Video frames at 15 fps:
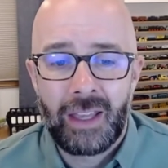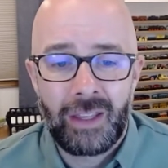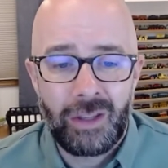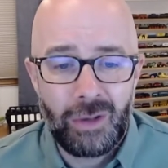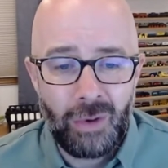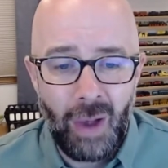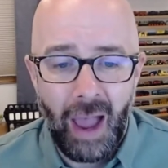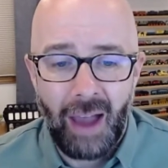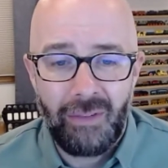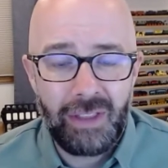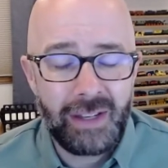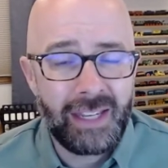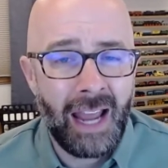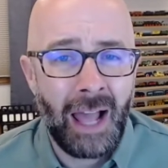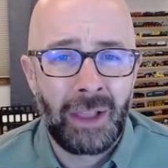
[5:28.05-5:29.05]
You have the
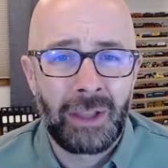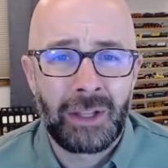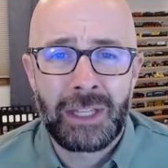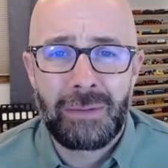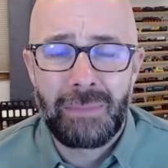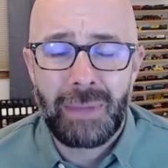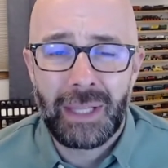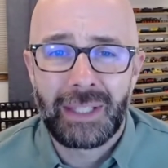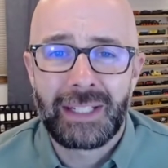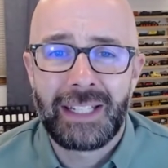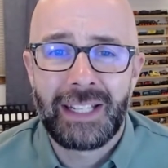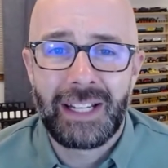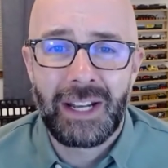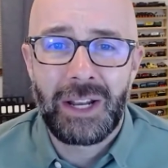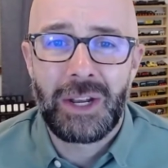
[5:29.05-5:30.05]
talent and the ability
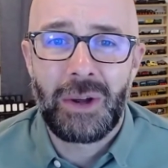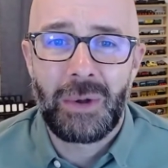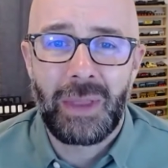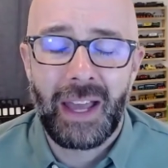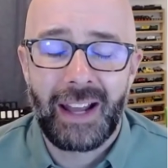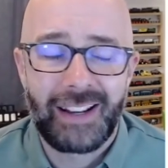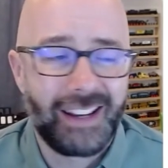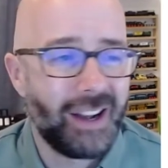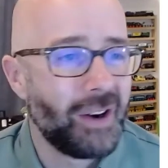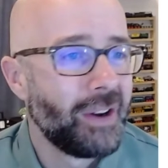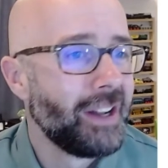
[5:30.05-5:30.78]
to know that. Now,